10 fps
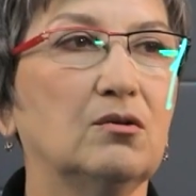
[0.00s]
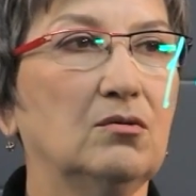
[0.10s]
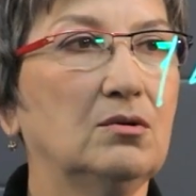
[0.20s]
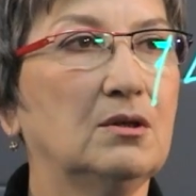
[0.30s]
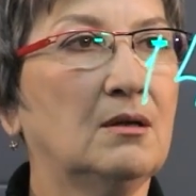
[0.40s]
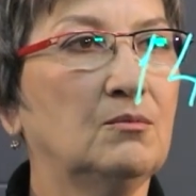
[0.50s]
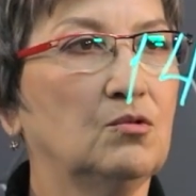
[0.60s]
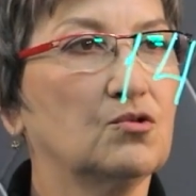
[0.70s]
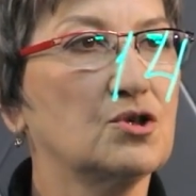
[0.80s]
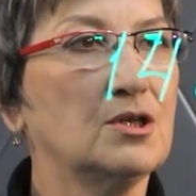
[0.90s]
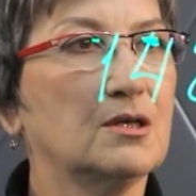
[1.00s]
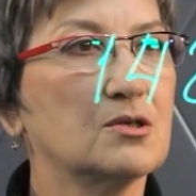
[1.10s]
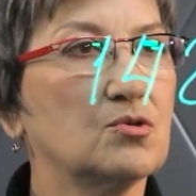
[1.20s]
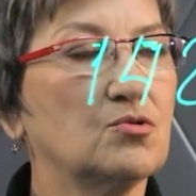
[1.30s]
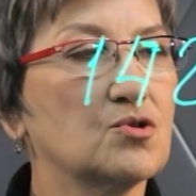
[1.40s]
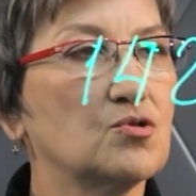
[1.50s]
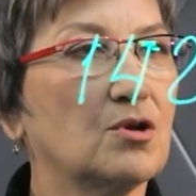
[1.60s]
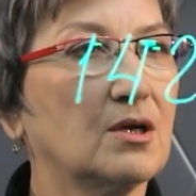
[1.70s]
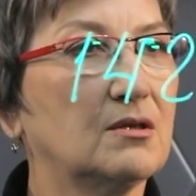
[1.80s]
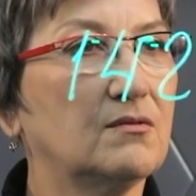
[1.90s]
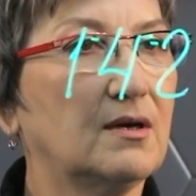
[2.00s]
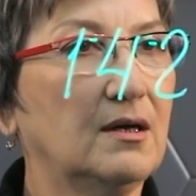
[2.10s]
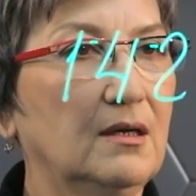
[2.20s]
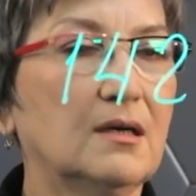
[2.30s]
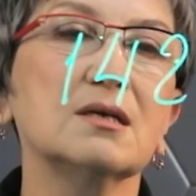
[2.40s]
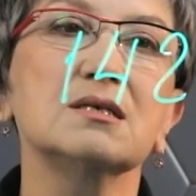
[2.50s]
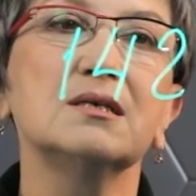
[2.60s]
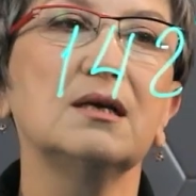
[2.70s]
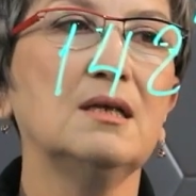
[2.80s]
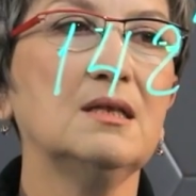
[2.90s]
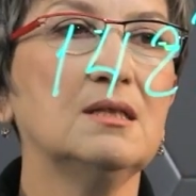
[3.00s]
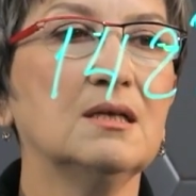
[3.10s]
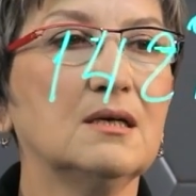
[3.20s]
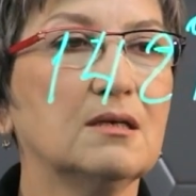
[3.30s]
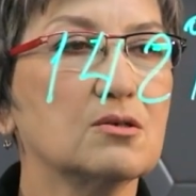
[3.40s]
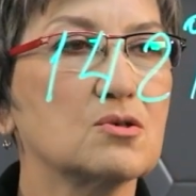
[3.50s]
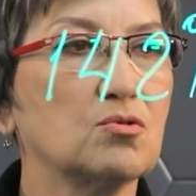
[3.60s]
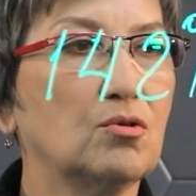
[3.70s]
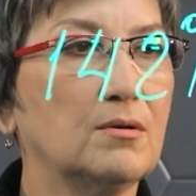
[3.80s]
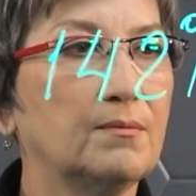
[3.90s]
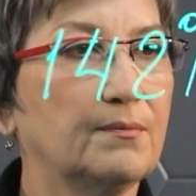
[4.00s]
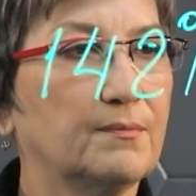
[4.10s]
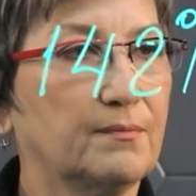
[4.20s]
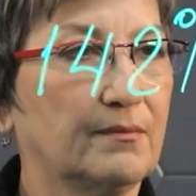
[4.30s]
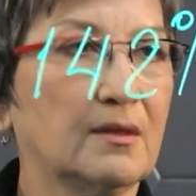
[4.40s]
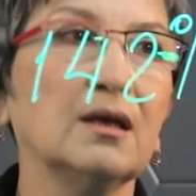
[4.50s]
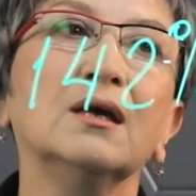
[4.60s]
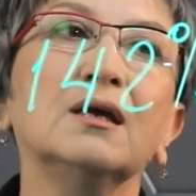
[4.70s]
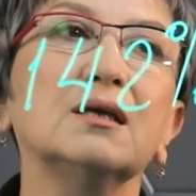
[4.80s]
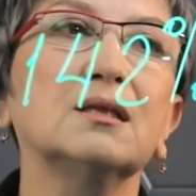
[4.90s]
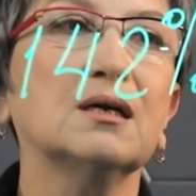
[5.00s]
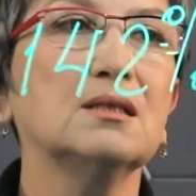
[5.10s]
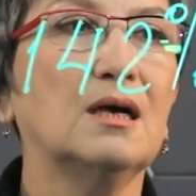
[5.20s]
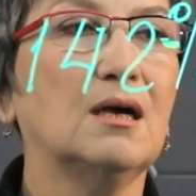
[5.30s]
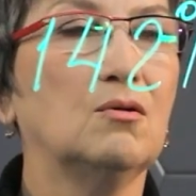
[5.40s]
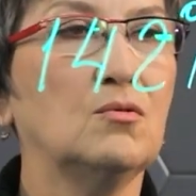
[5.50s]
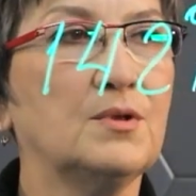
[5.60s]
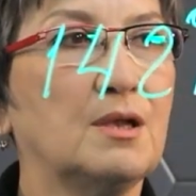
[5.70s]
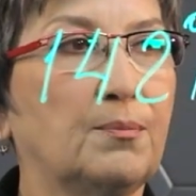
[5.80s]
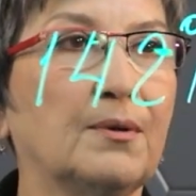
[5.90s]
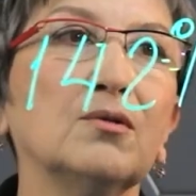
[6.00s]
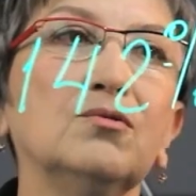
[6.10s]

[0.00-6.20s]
thumb is that we have to divide 142 by 100. And then I get,